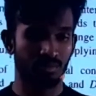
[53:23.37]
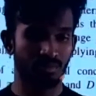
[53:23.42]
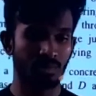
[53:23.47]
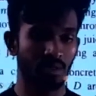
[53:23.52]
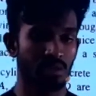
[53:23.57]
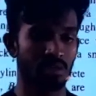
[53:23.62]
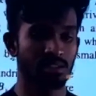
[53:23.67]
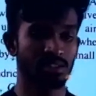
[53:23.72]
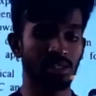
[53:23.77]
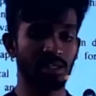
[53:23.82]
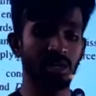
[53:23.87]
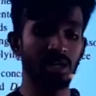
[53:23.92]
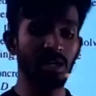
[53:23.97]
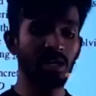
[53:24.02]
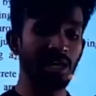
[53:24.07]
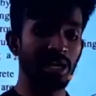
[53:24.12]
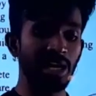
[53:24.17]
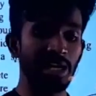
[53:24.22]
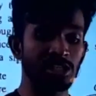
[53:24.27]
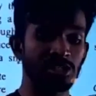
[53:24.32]
See,
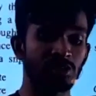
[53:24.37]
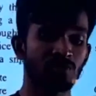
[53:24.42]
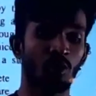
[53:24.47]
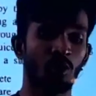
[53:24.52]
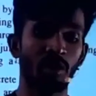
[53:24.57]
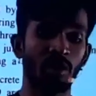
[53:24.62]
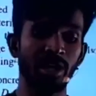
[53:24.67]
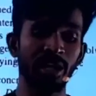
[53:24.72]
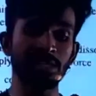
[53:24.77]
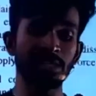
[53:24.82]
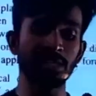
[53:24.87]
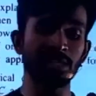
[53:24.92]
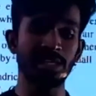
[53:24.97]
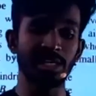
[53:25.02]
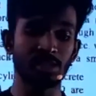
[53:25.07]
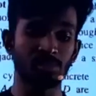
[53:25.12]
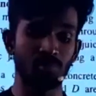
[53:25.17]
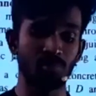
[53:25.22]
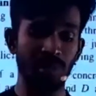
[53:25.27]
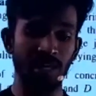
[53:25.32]
less water is
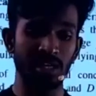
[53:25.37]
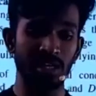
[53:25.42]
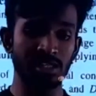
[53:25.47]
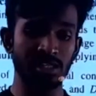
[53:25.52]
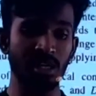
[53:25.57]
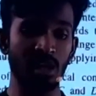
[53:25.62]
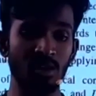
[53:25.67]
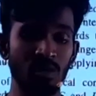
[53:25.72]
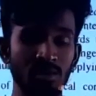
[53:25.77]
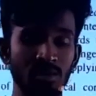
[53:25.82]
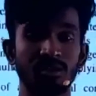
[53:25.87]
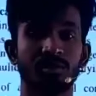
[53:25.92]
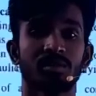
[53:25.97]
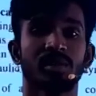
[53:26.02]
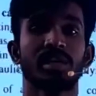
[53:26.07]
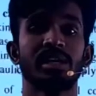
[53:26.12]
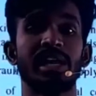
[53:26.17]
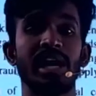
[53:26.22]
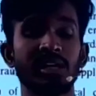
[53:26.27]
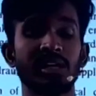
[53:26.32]
displaced out.
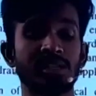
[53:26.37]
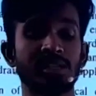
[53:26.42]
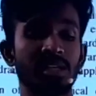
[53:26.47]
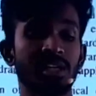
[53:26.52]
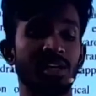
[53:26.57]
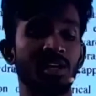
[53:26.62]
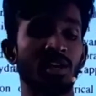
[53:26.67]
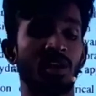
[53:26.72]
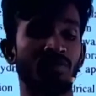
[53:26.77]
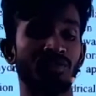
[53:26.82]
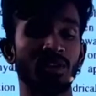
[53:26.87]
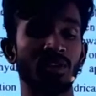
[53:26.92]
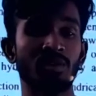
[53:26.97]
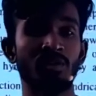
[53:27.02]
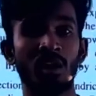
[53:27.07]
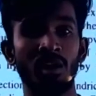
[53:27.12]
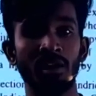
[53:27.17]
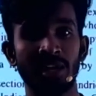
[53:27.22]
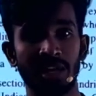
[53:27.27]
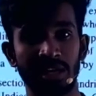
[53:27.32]
Density of the
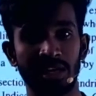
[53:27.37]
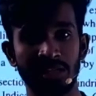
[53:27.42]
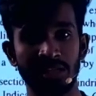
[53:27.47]
water is